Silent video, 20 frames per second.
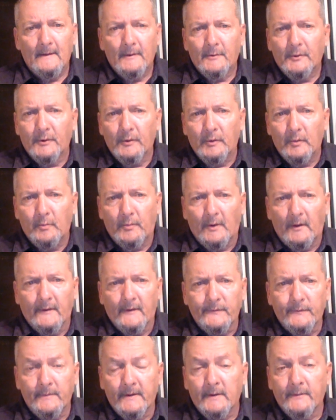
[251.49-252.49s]
her
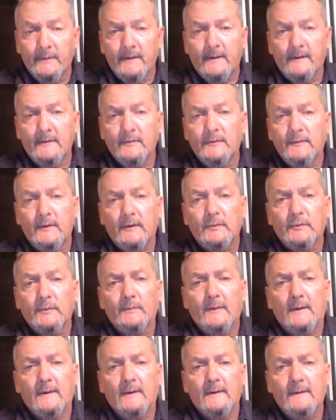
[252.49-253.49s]
boss might have had a change
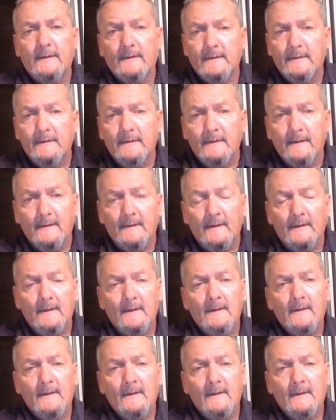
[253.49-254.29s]
of heart. And